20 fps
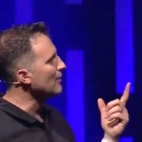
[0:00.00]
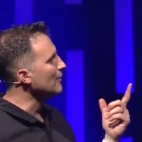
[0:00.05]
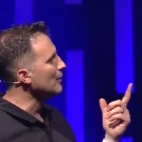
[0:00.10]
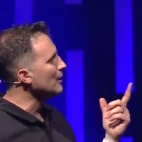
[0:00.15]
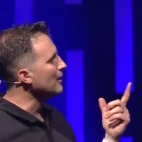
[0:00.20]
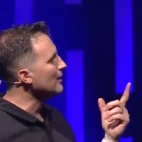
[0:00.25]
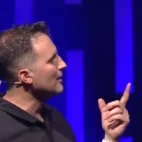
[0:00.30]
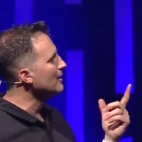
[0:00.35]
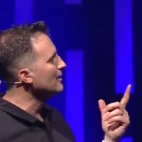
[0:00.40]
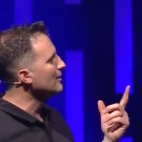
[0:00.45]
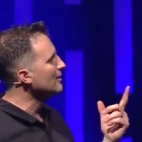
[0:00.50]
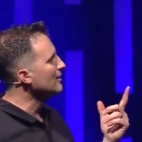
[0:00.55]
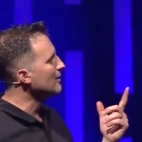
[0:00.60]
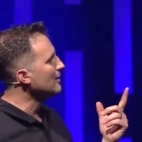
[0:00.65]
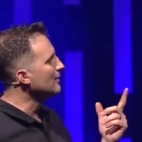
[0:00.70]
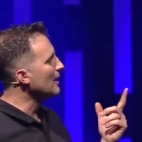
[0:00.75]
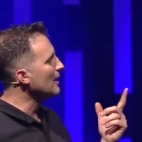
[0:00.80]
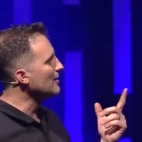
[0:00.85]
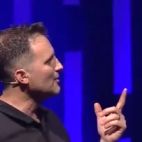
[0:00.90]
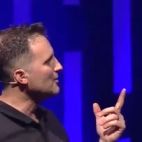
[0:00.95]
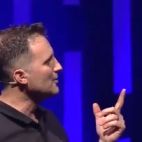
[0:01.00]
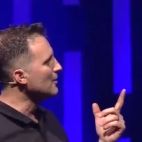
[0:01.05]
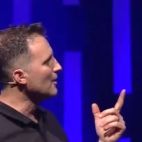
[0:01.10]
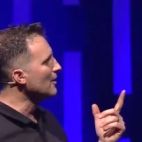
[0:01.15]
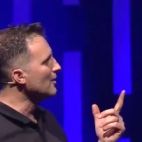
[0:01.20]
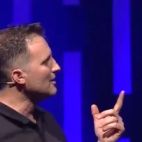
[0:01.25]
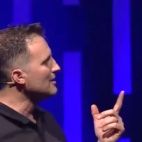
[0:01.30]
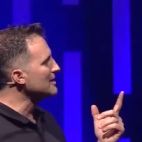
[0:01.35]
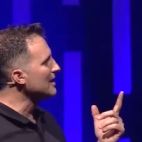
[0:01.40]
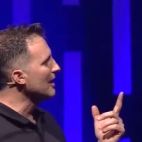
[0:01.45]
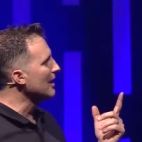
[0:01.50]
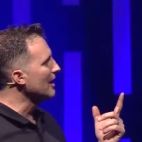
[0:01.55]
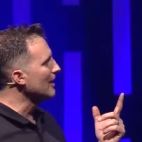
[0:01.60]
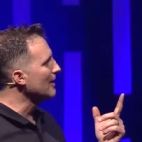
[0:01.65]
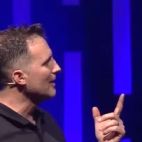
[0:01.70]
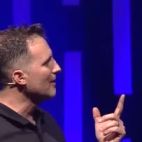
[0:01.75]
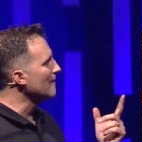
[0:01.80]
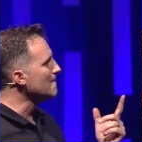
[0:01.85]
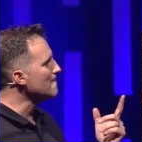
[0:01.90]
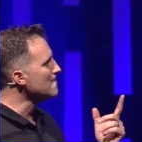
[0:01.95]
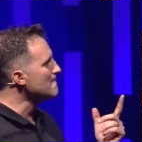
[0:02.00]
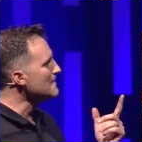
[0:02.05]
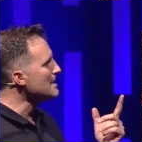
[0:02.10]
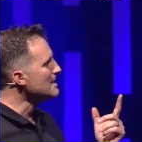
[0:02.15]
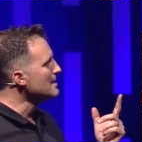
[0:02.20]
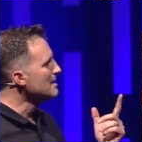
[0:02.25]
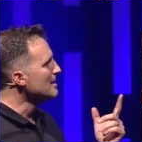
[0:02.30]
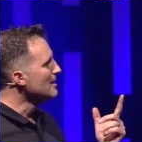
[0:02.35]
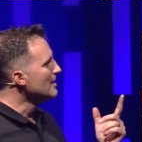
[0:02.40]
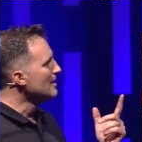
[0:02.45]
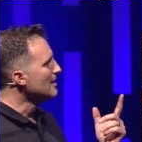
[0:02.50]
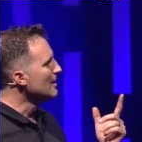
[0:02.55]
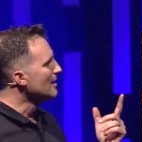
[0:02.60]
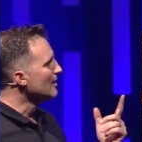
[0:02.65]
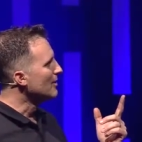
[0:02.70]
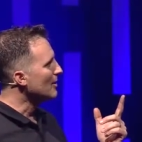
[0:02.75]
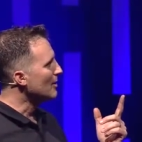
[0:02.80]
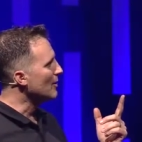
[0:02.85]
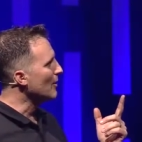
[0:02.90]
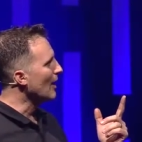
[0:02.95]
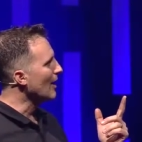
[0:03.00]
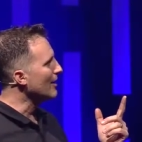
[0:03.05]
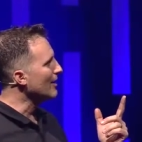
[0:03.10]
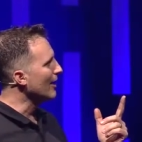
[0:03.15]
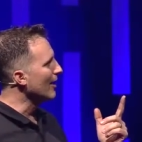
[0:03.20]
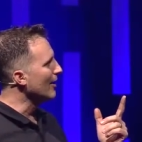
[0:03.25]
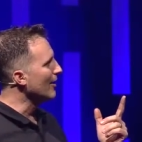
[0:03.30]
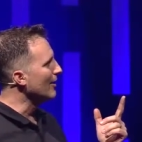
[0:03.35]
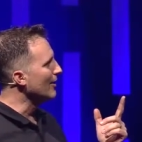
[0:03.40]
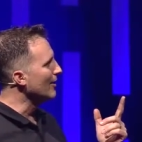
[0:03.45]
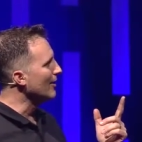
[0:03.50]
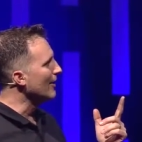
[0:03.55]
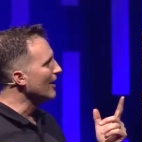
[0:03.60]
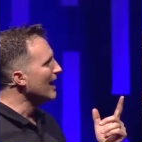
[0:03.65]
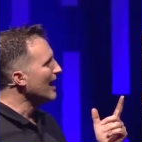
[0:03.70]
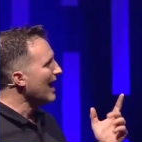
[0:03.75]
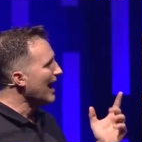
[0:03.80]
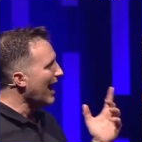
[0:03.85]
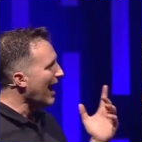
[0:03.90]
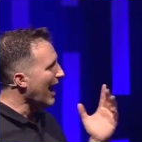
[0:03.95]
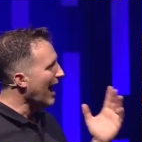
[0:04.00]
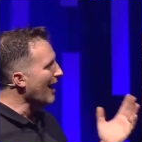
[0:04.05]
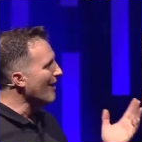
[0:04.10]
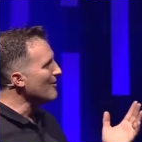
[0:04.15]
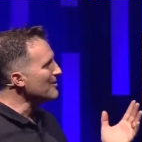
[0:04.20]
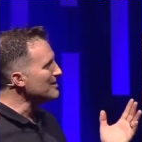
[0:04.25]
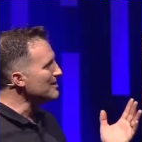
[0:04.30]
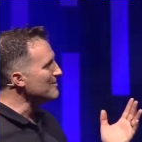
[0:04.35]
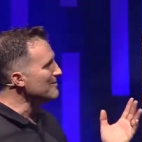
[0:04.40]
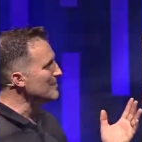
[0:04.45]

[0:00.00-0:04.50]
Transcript: Irwin. If you guys know this guy, the crocodile hunter. I was